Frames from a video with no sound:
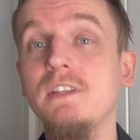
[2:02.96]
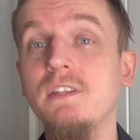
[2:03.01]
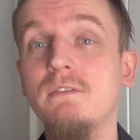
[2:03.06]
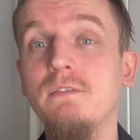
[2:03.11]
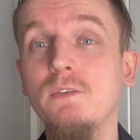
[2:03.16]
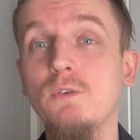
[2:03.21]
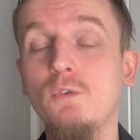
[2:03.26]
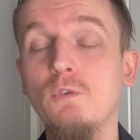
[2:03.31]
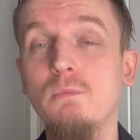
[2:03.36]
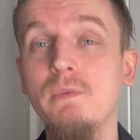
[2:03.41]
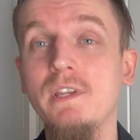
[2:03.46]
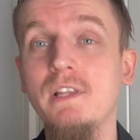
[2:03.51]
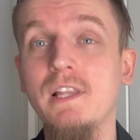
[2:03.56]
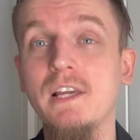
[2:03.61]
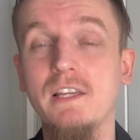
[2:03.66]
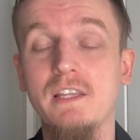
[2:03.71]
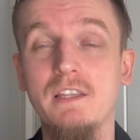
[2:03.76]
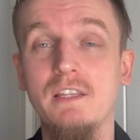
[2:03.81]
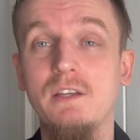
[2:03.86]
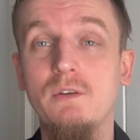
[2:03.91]
if you will be
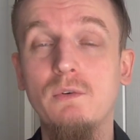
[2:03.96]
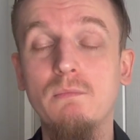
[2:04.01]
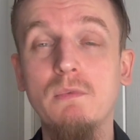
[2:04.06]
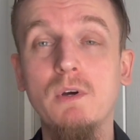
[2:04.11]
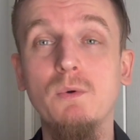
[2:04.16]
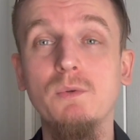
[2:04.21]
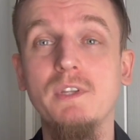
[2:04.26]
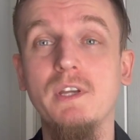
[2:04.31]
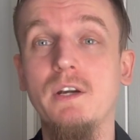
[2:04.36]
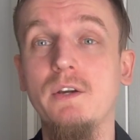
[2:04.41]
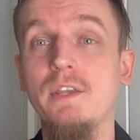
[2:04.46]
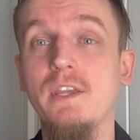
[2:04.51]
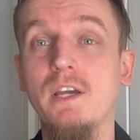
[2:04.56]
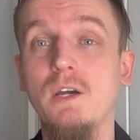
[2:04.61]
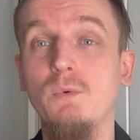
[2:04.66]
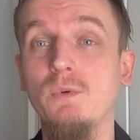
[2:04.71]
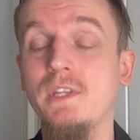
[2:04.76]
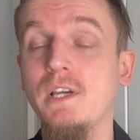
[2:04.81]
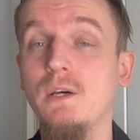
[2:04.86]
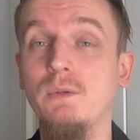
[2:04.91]
in a remote area
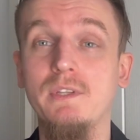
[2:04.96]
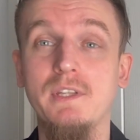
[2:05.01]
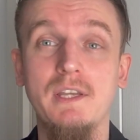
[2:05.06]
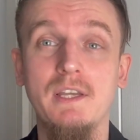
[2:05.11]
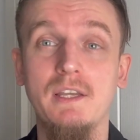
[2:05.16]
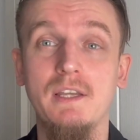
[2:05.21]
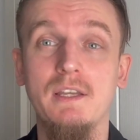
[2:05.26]
without